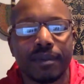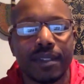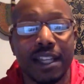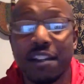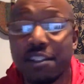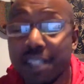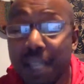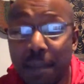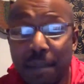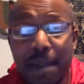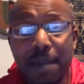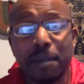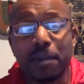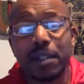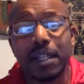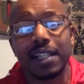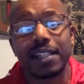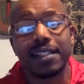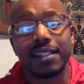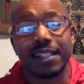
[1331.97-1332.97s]
There's some
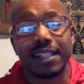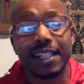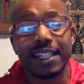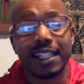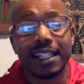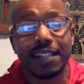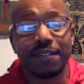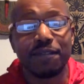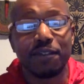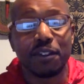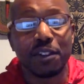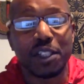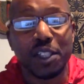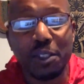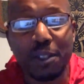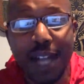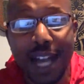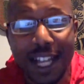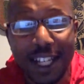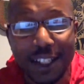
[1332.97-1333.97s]
people that need it for
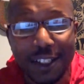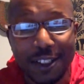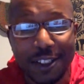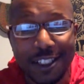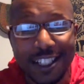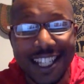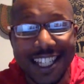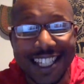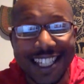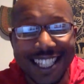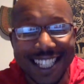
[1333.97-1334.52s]
two dollars